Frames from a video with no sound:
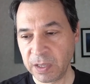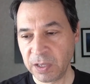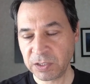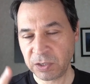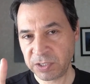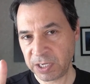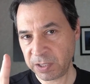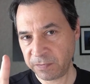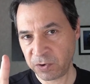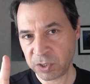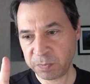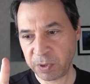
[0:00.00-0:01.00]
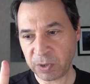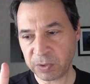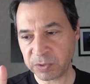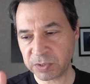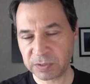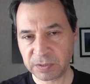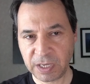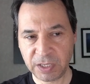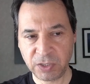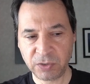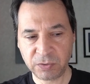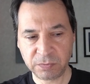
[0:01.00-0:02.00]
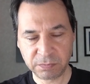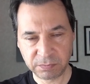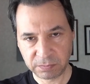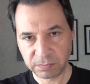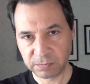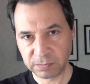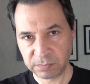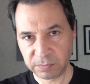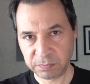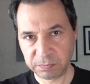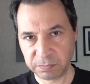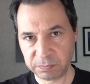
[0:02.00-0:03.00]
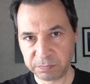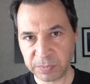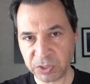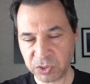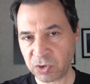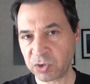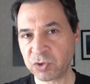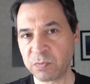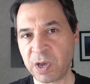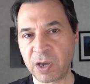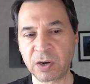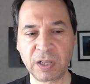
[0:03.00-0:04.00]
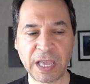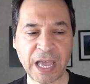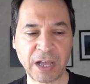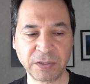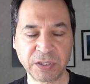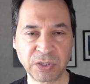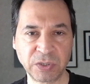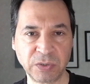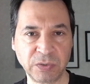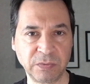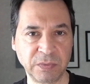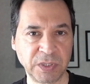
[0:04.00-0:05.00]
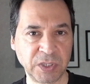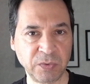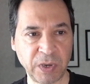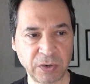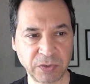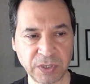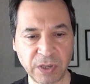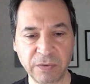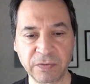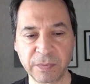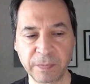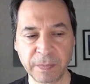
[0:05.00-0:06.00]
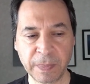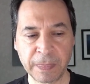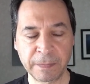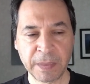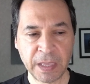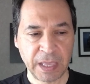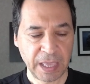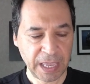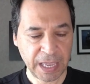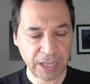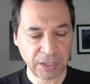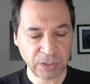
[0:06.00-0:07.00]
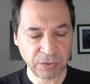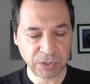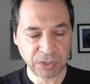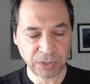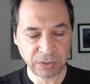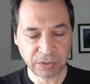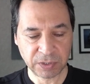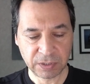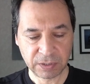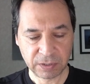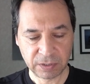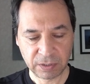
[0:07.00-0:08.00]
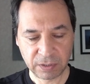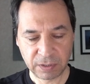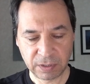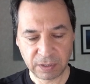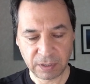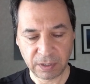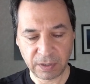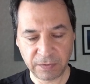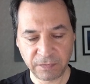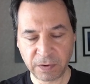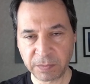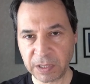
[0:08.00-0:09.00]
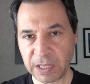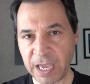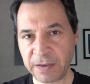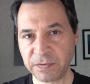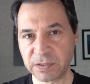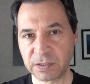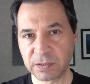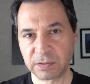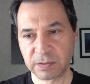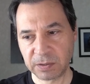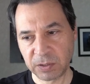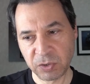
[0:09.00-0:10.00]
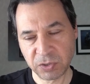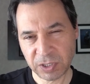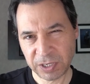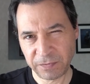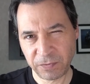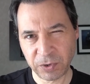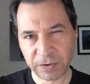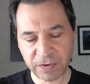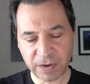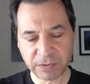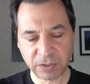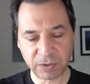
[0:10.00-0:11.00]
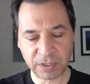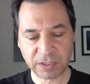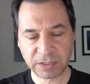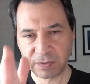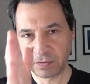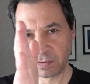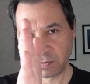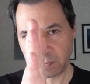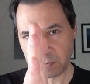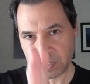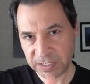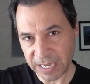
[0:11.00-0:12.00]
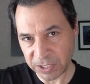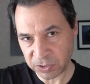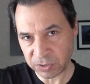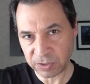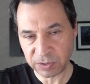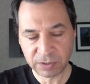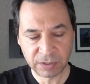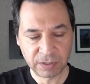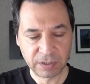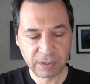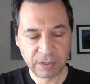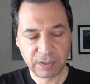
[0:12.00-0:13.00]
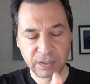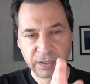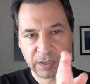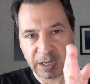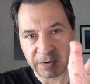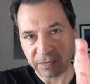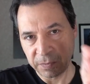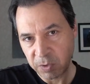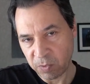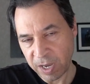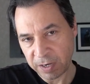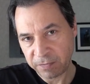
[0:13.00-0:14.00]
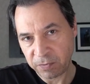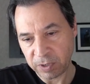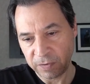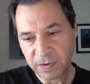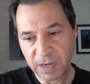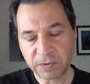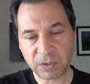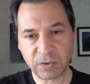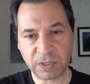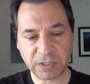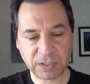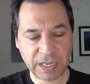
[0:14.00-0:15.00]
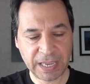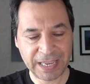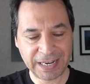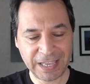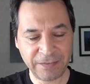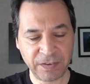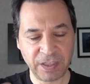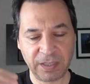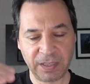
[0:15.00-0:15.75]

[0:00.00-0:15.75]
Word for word: So you take the first pose and you instruct your model how to situate herself. And you shoot from the left, usually at forty-five degrees, center, and from the right at forty-five degrees, and if